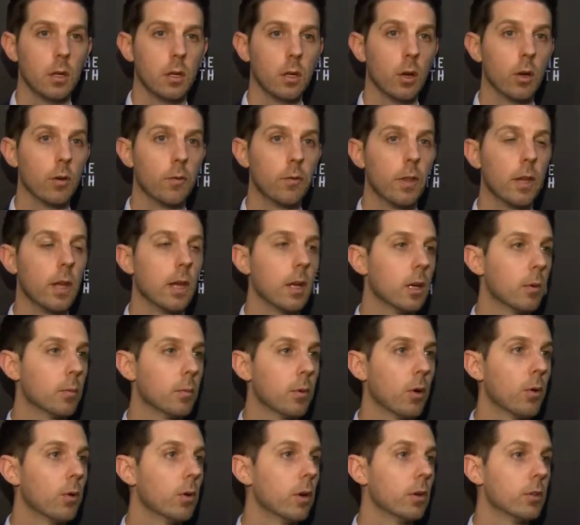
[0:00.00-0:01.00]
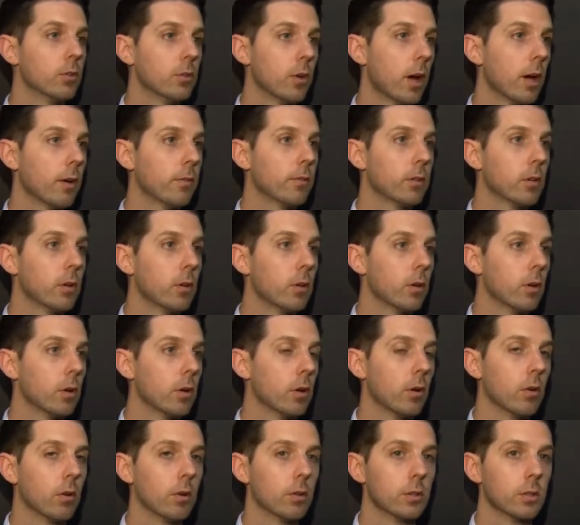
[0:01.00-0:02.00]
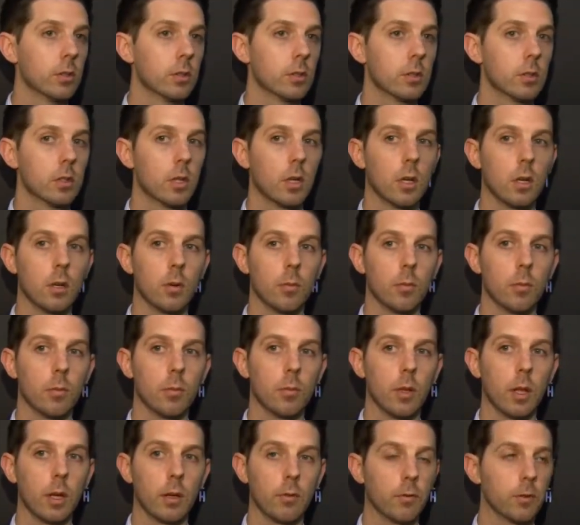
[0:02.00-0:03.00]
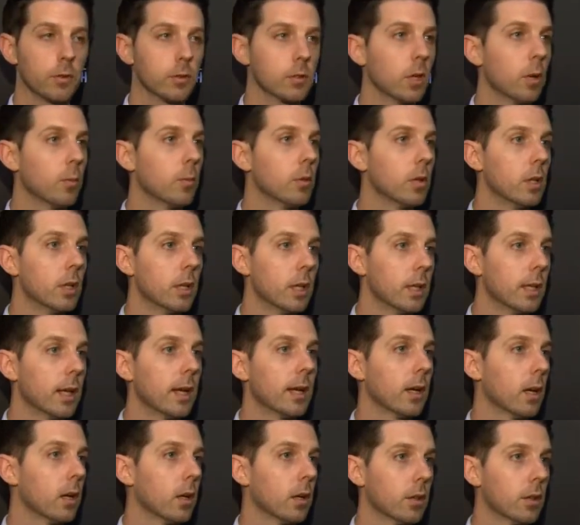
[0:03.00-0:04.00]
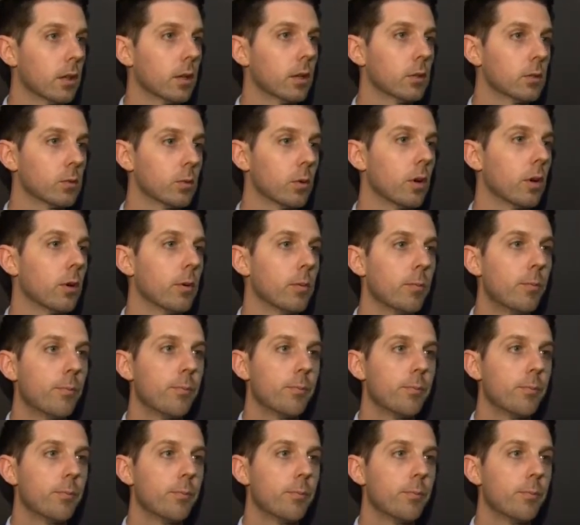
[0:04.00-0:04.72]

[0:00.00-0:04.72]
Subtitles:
if they end up going undrafted or just like for summer league and that kind of thing as well.